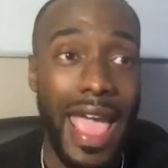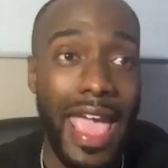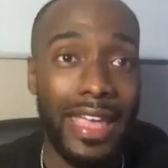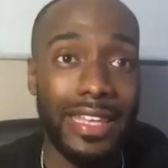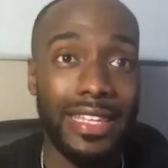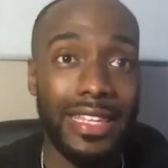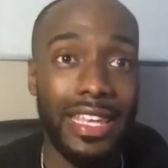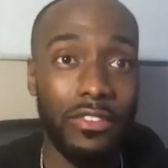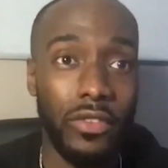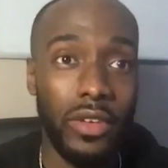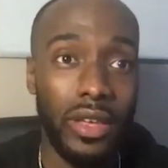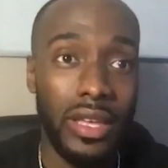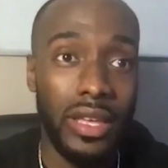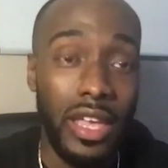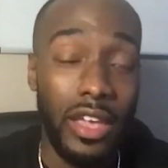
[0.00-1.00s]
And if
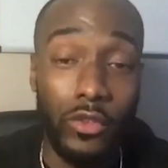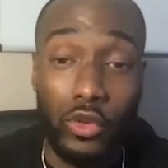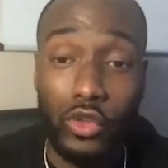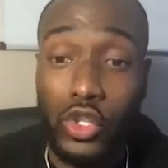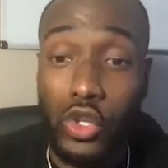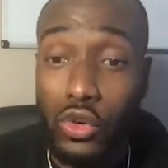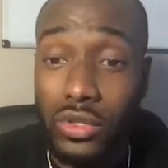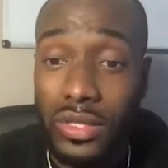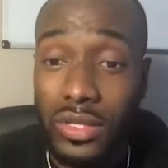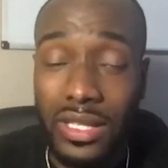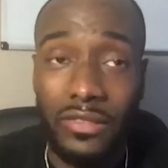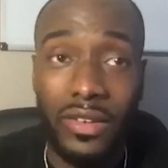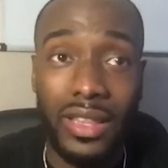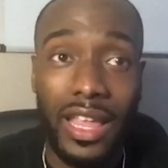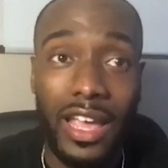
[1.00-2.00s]
you choose to
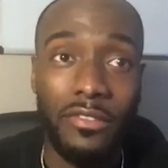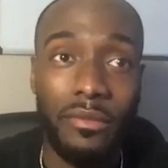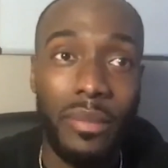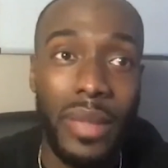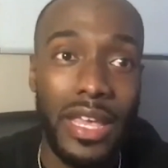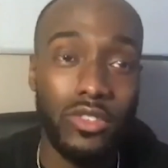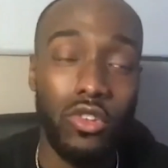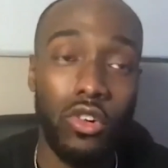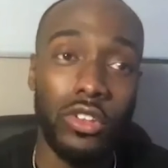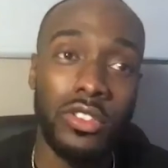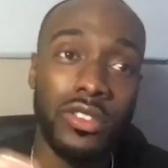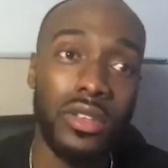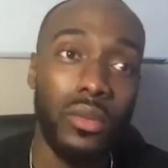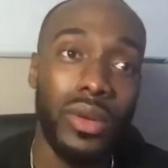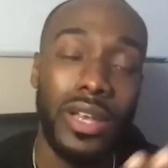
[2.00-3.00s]
live a life based on
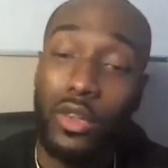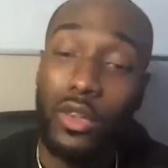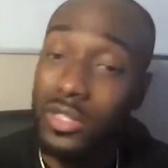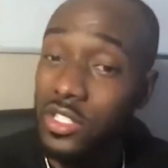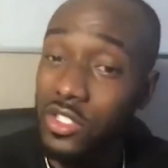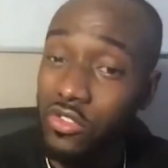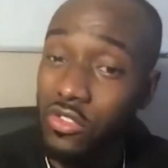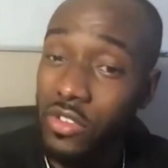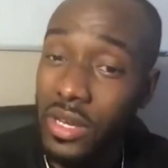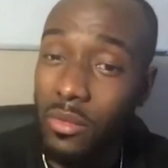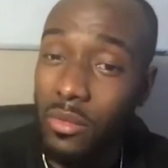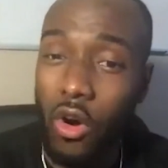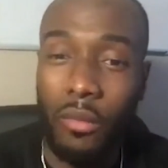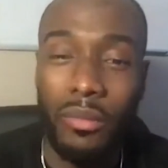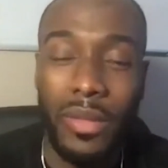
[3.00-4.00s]
someone else's
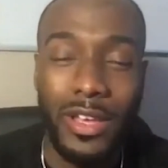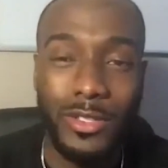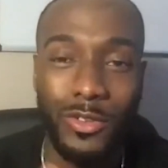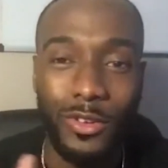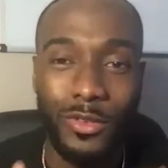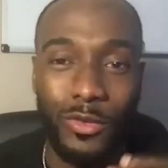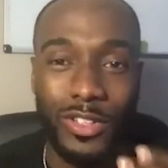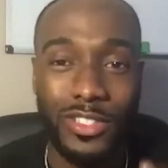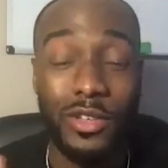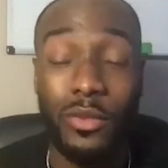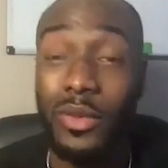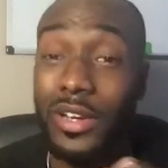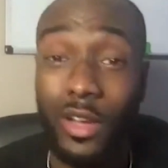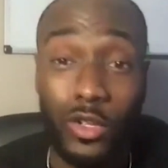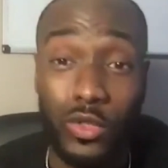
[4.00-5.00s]
dream or based on what
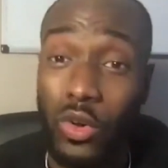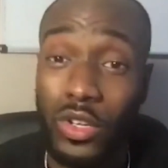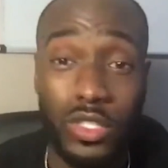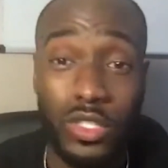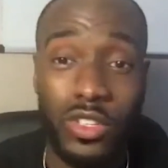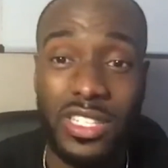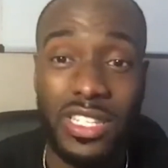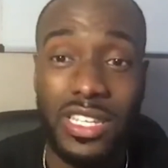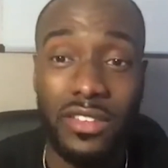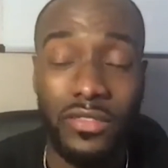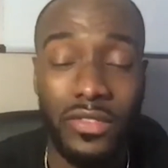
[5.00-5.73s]
someone else wants to achieve,